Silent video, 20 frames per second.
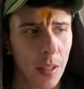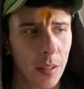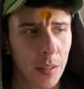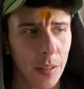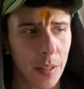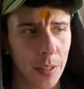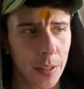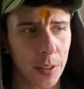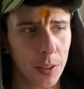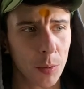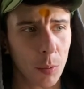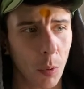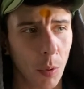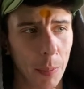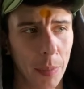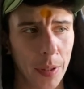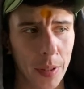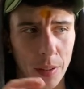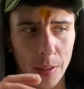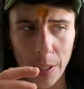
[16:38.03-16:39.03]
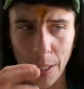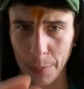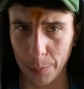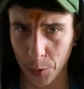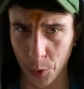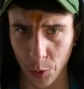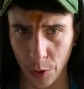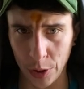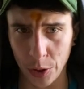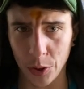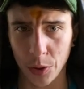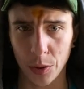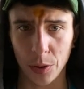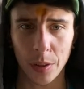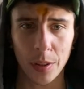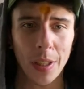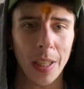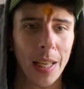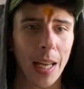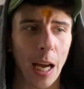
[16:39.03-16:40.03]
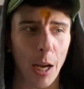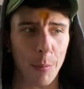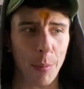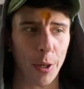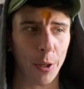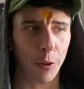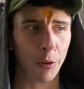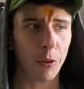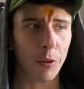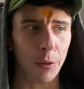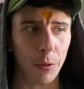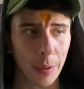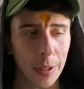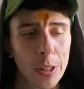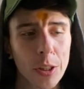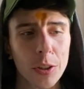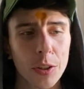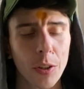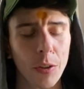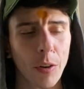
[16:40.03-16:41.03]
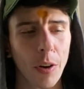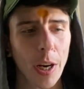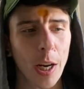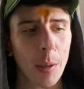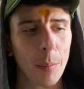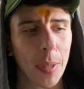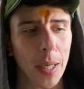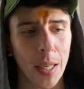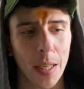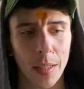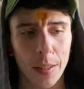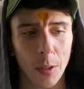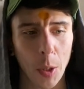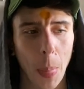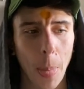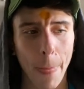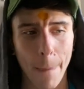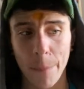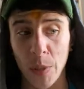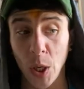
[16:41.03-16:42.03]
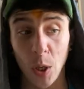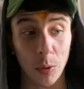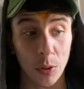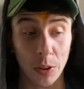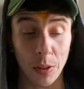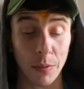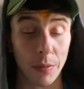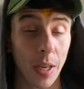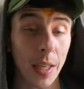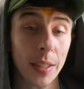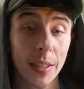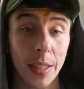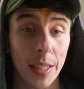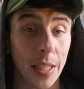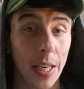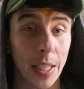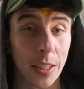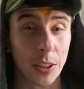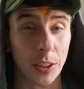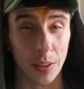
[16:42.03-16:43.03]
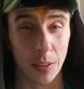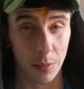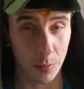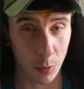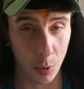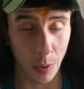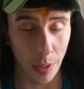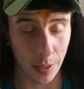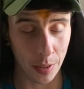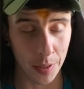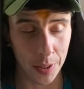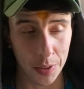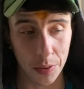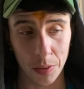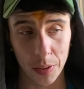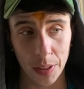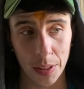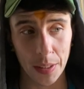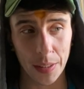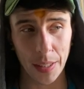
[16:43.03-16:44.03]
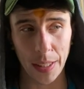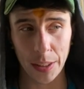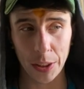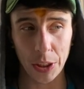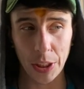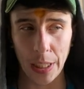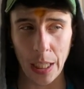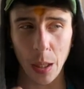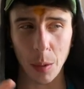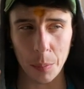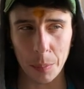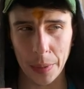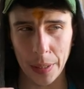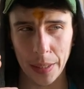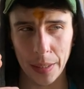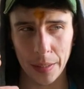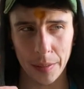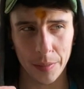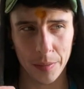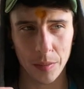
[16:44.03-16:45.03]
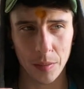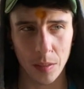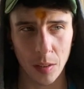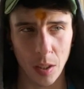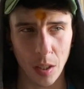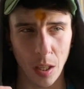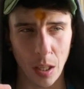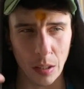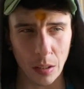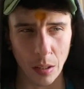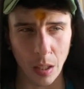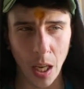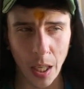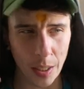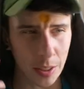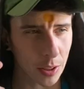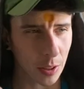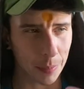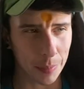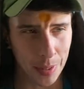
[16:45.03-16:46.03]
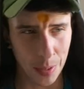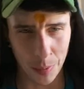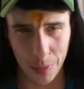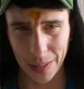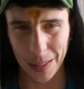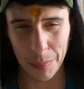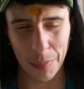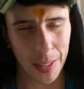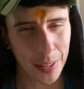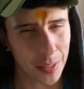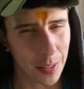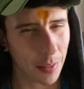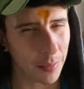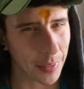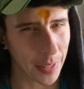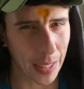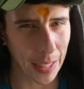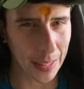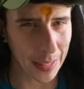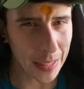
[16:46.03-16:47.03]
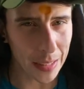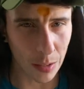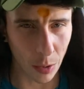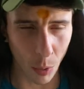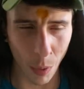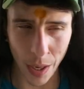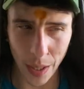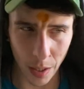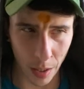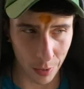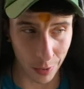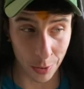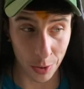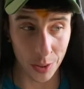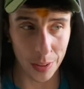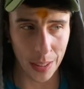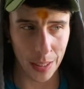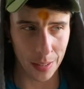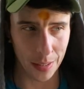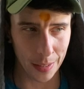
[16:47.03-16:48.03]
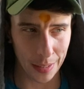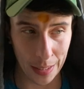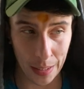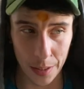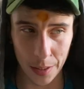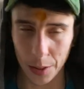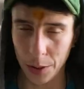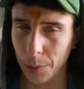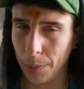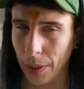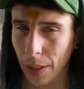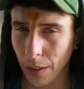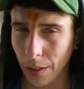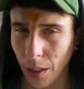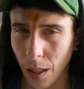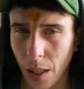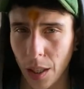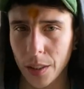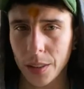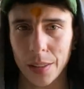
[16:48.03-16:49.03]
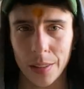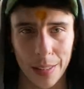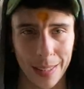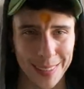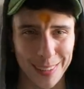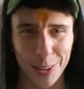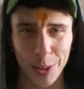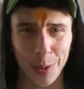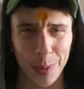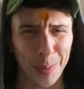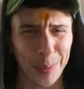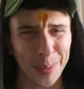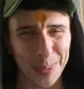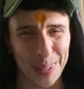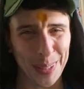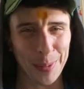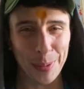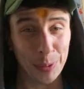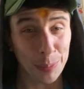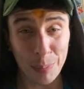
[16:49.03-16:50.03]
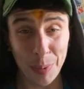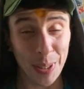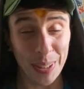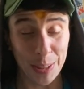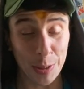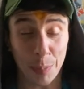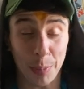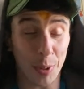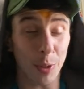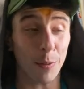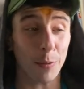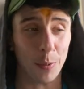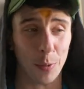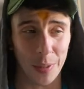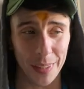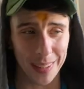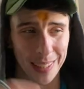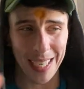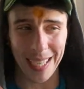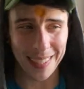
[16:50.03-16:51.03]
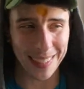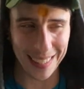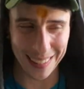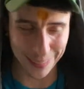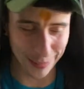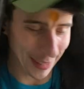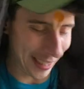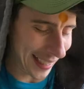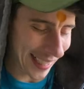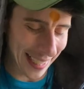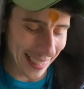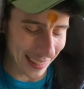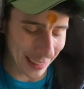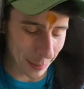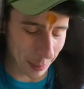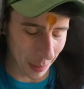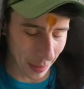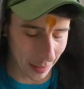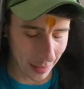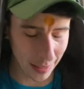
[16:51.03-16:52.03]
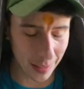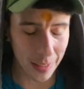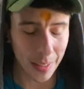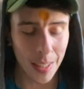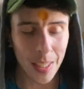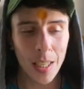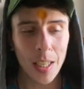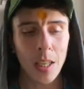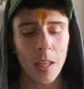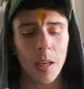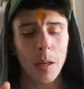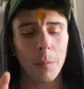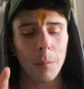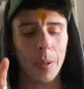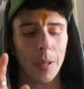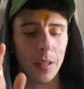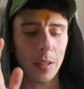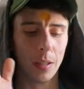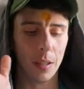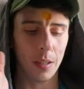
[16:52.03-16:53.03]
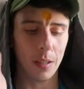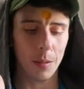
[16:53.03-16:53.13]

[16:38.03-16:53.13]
this woman named Crystal. I met her through Instagram, and divine connection, quite literally. Like she helped me unlock something within myself that I didn't quite understand needed to be unlocked, and so it's beautiful, and I can't explain it, but